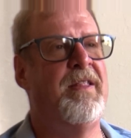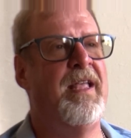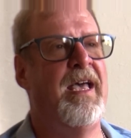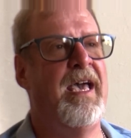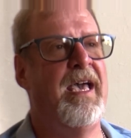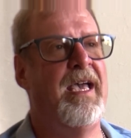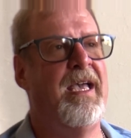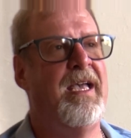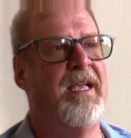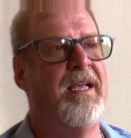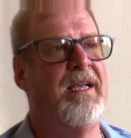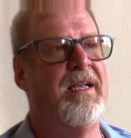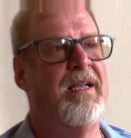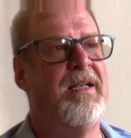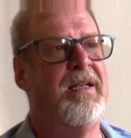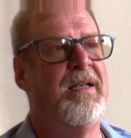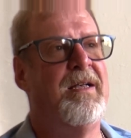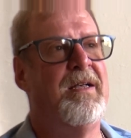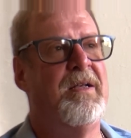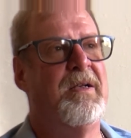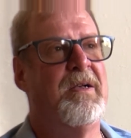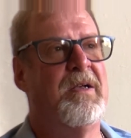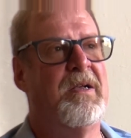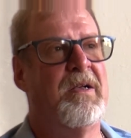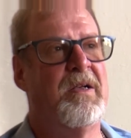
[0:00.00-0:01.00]
day,
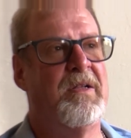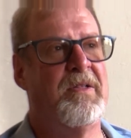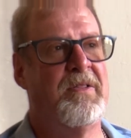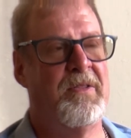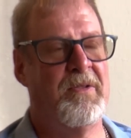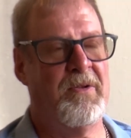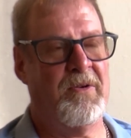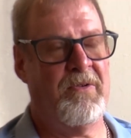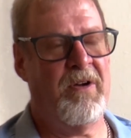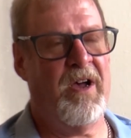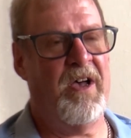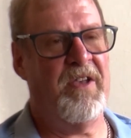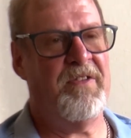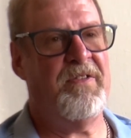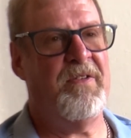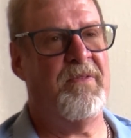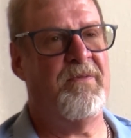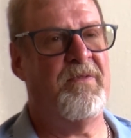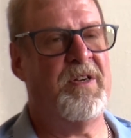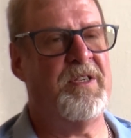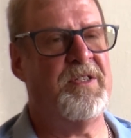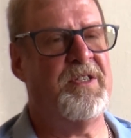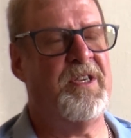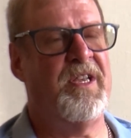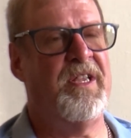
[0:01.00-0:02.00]

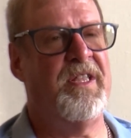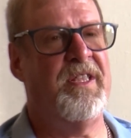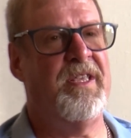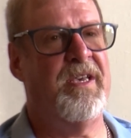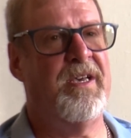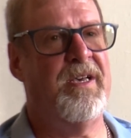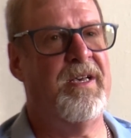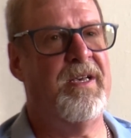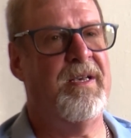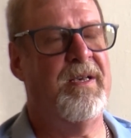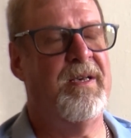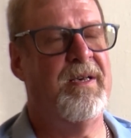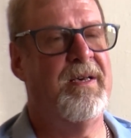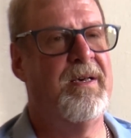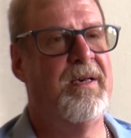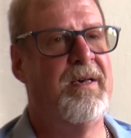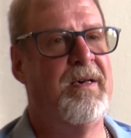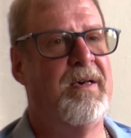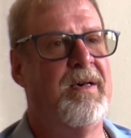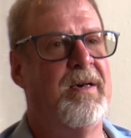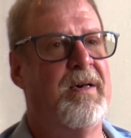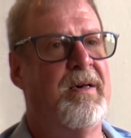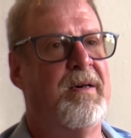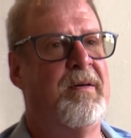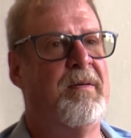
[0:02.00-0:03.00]
crossing Virginia,
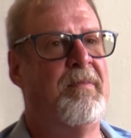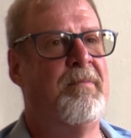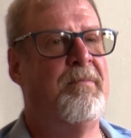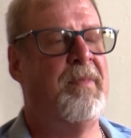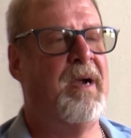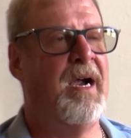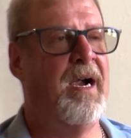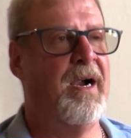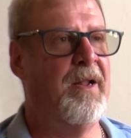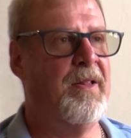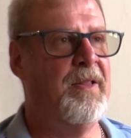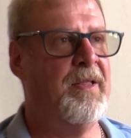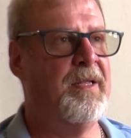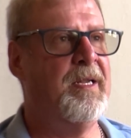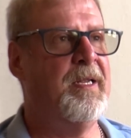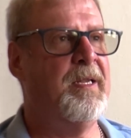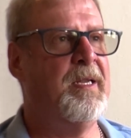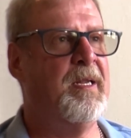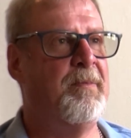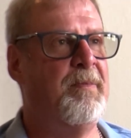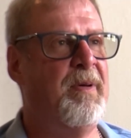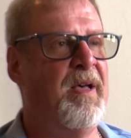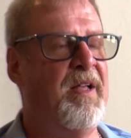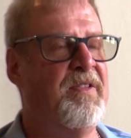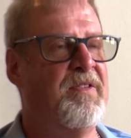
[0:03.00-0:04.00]
Maryland,
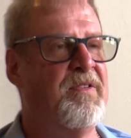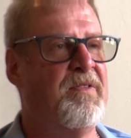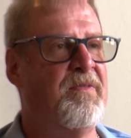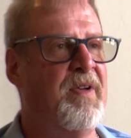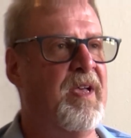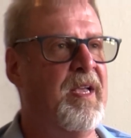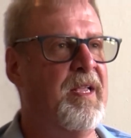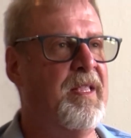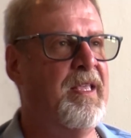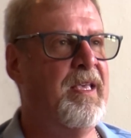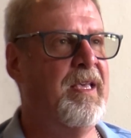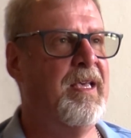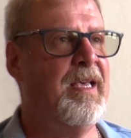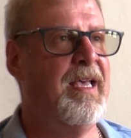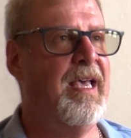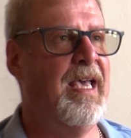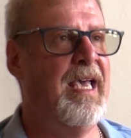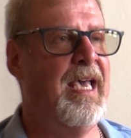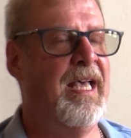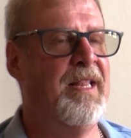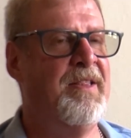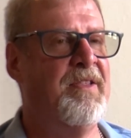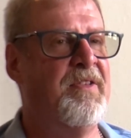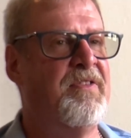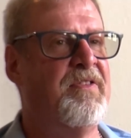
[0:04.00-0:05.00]
into Pennsylvania,
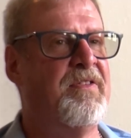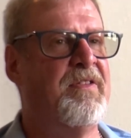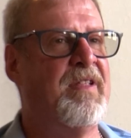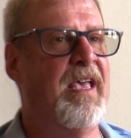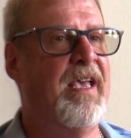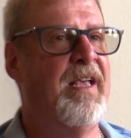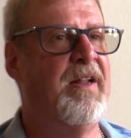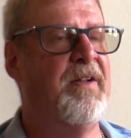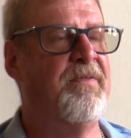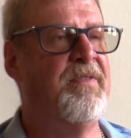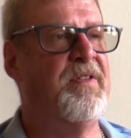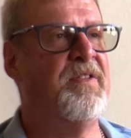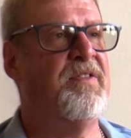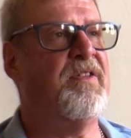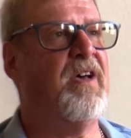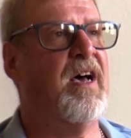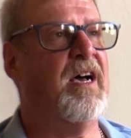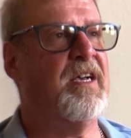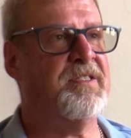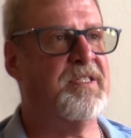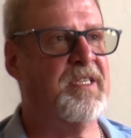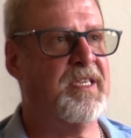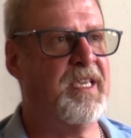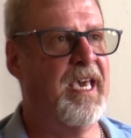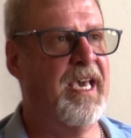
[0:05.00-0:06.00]
and the state of
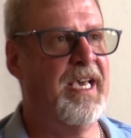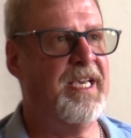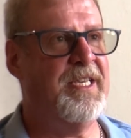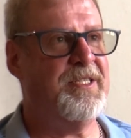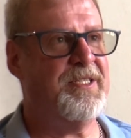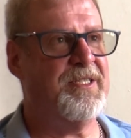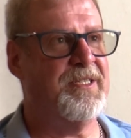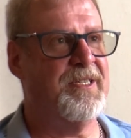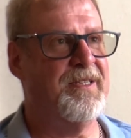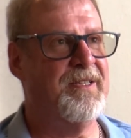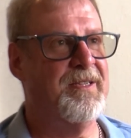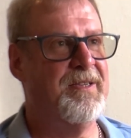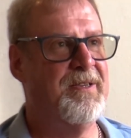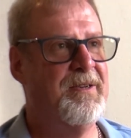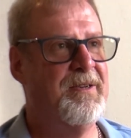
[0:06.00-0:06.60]
intoxication.